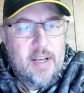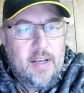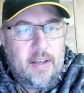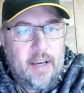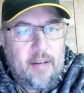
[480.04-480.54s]

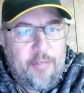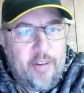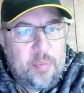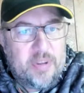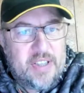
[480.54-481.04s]
get field
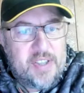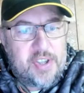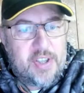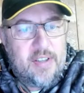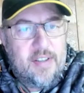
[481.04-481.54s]

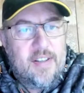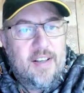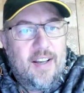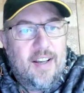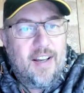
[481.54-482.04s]
position,
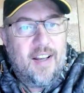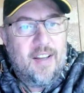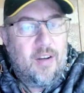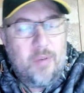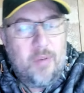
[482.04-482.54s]
and
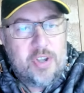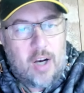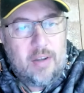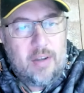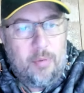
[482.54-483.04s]
then we chuck
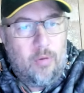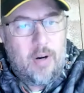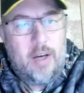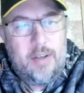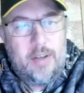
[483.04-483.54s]
the ball right
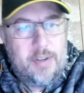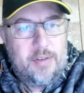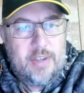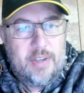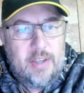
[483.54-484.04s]
into New
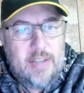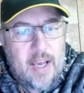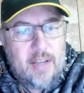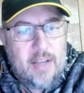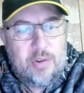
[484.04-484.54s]
Zealand's
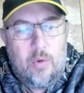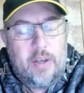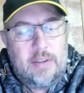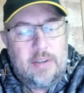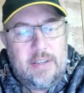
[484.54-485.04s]
hands, or they
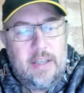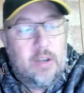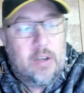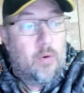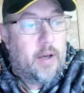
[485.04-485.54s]
steal it,
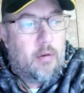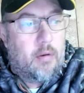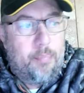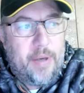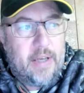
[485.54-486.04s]
or they
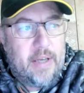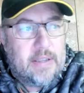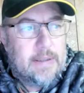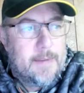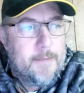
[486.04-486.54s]
compete.
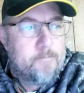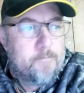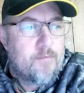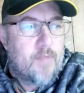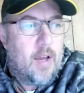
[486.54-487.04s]

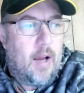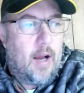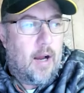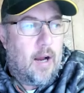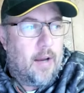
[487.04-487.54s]

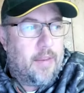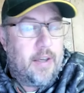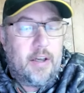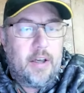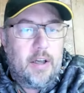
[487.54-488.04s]
I
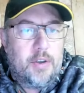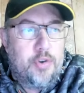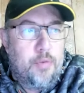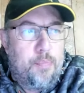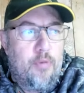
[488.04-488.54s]
think
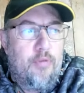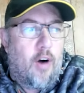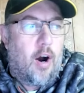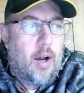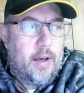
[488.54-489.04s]
Tupu
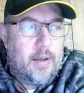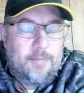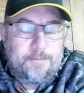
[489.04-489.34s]
Vai,